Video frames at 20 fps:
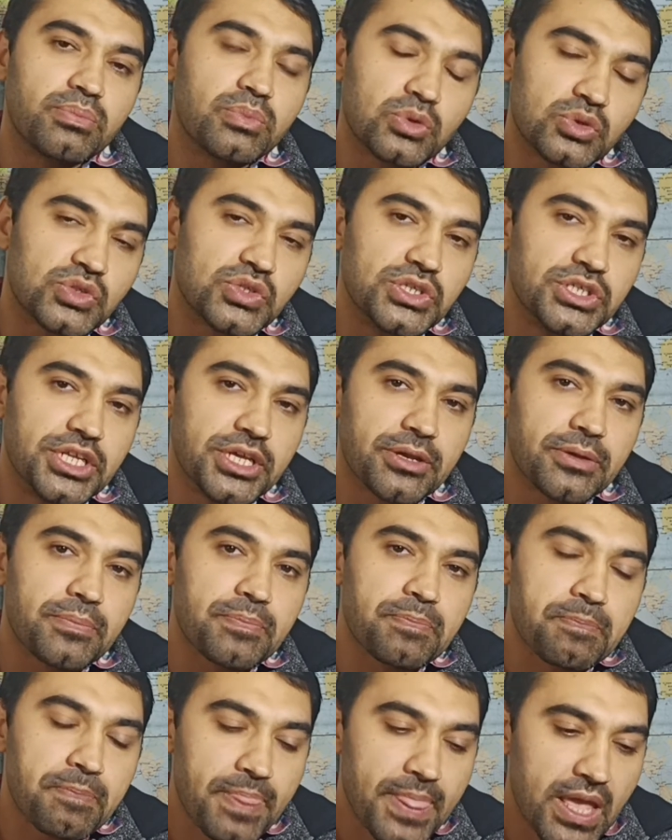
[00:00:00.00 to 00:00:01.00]
proceeding.
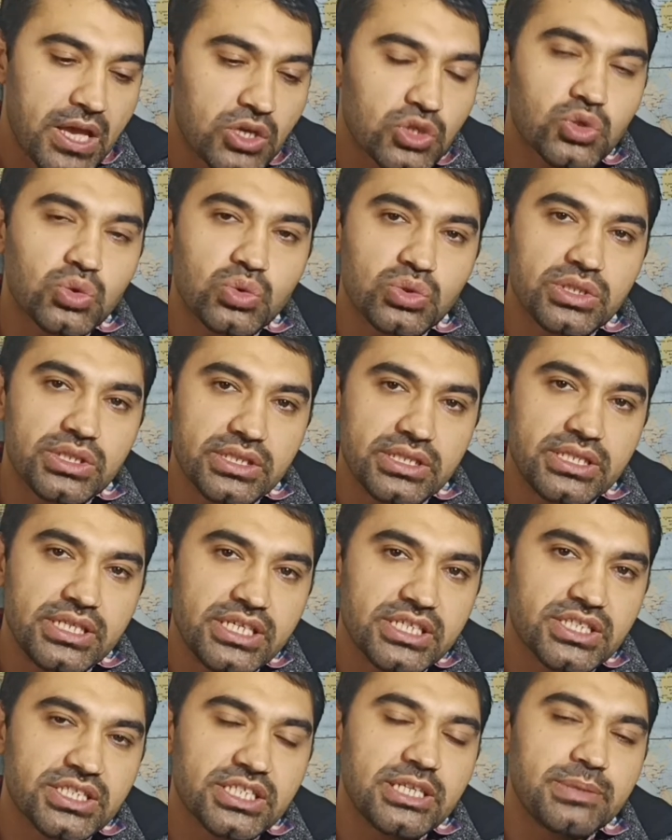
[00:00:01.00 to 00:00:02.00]
So
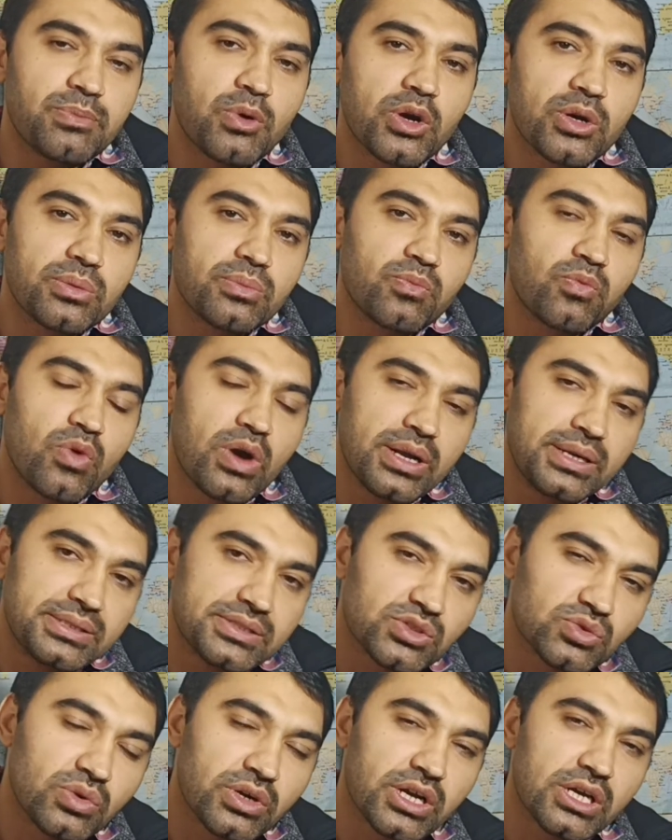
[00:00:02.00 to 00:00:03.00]
these
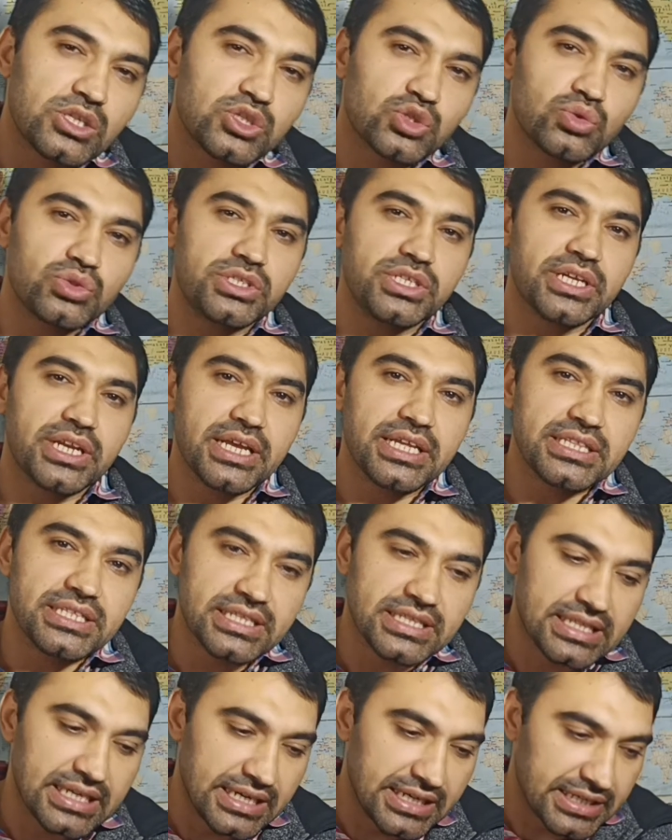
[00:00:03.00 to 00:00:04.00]
points were also there in the
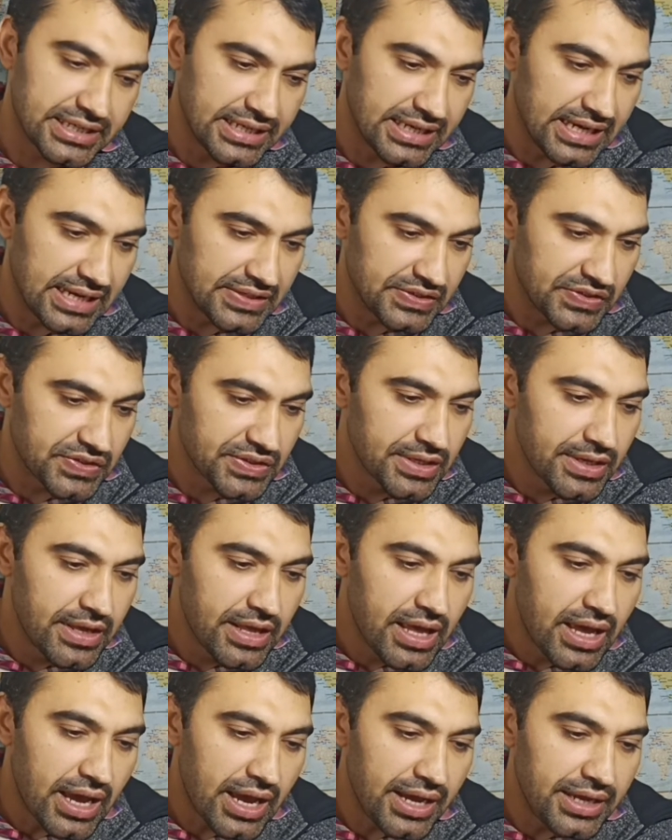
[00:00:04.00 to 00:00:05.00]
third class.
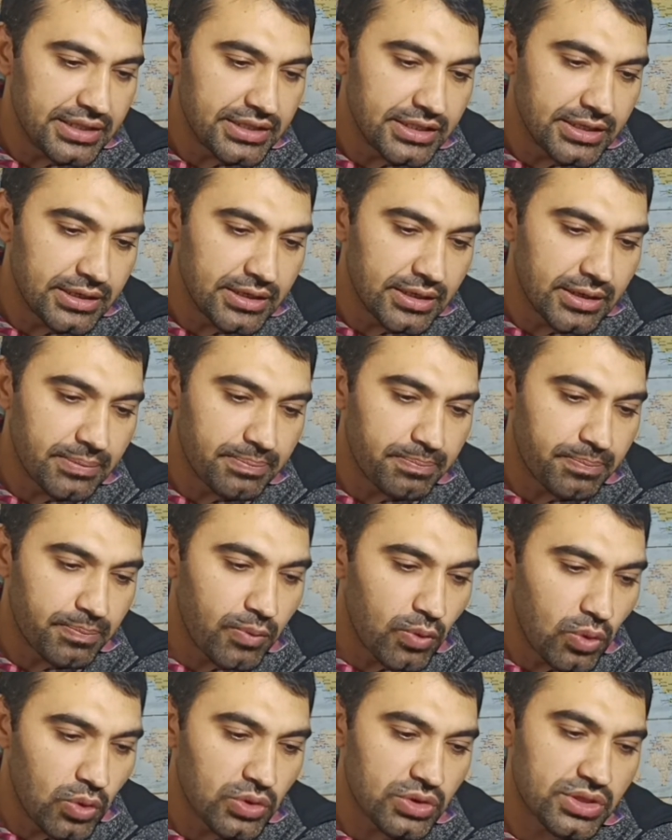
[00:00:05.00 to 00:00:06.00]
And the
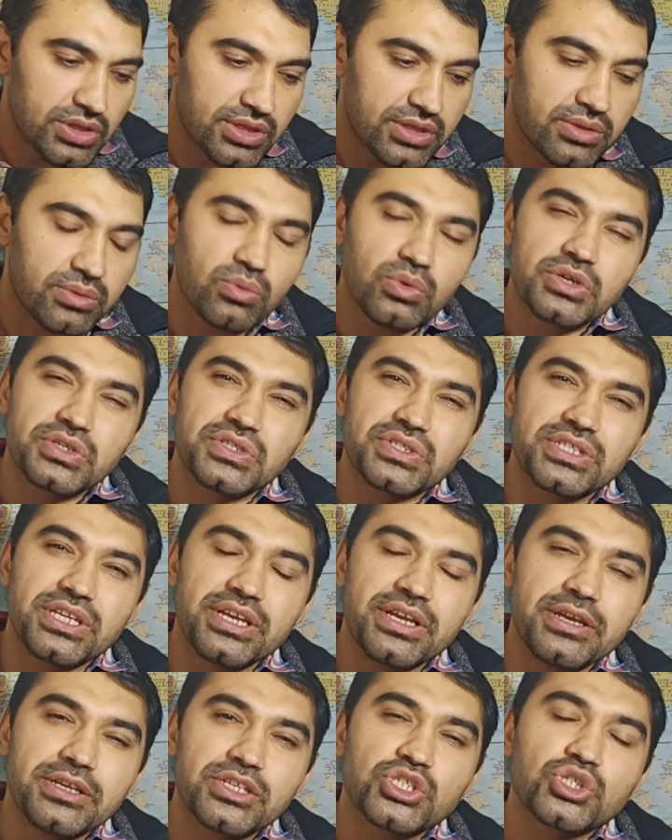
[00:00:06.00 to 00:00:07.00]
fourth was
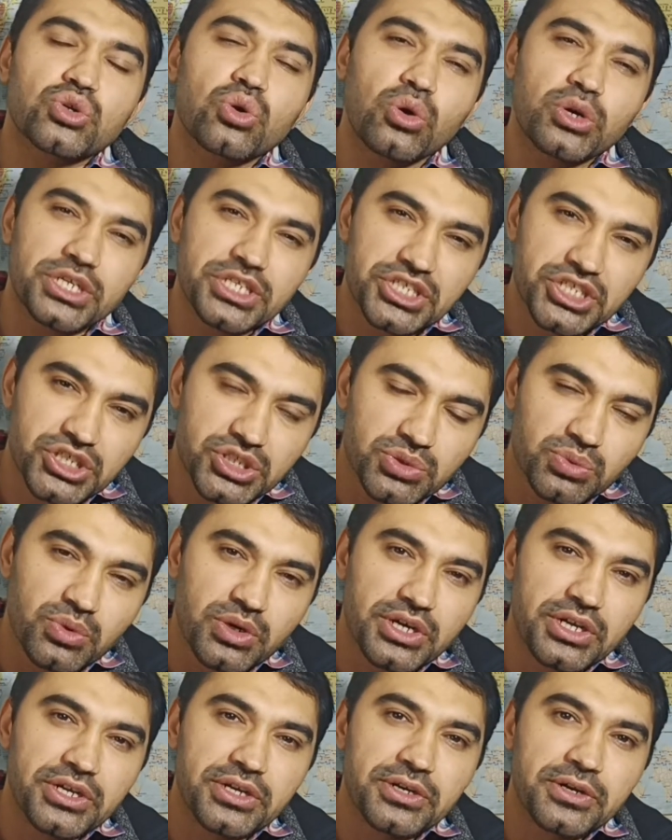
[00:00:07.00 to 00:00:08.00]
the Scottish
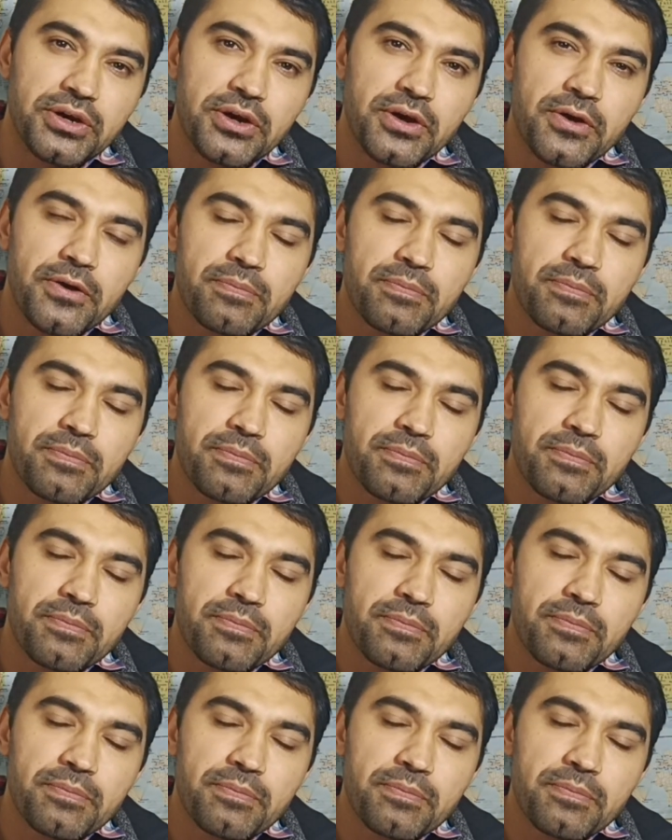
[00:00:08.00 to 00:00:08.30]
were